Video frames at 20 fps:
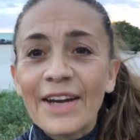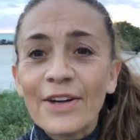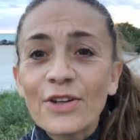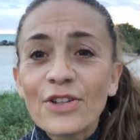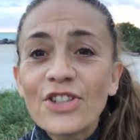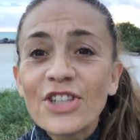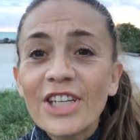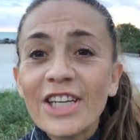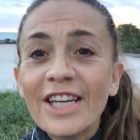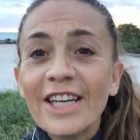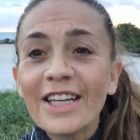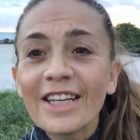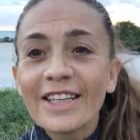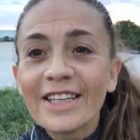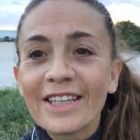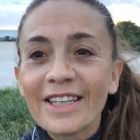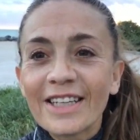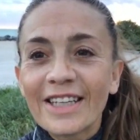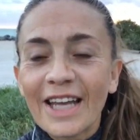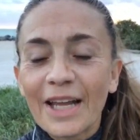energy
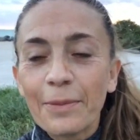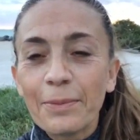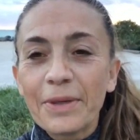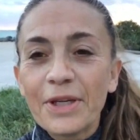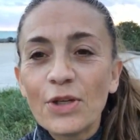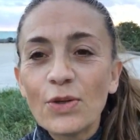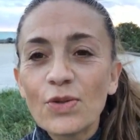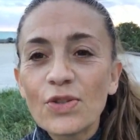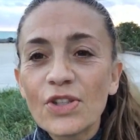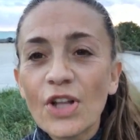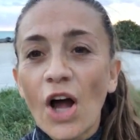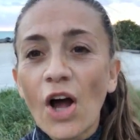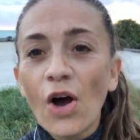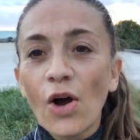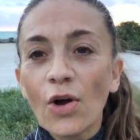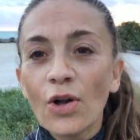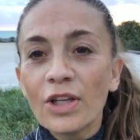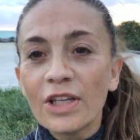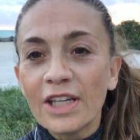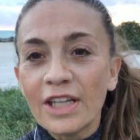healing can be used
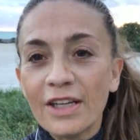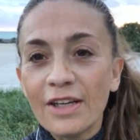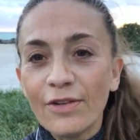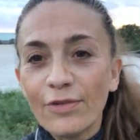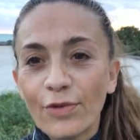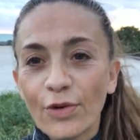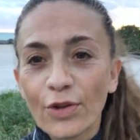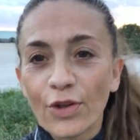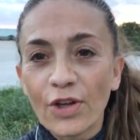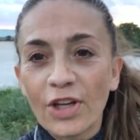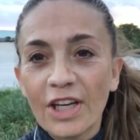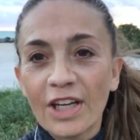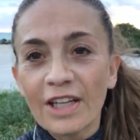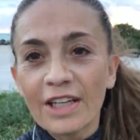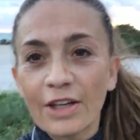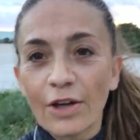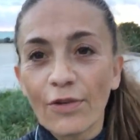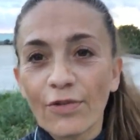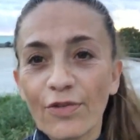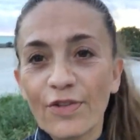not only for the
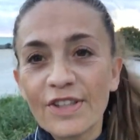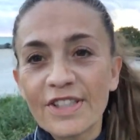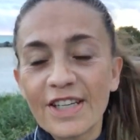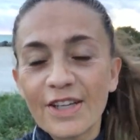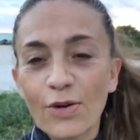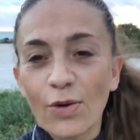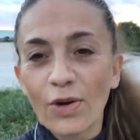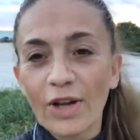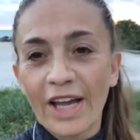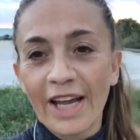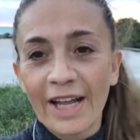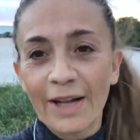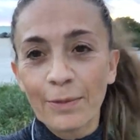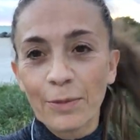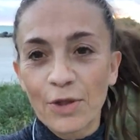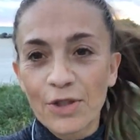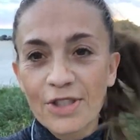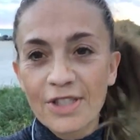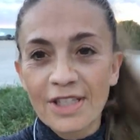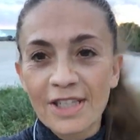healing of physical
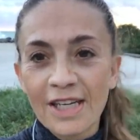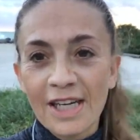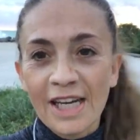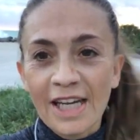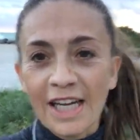ailments,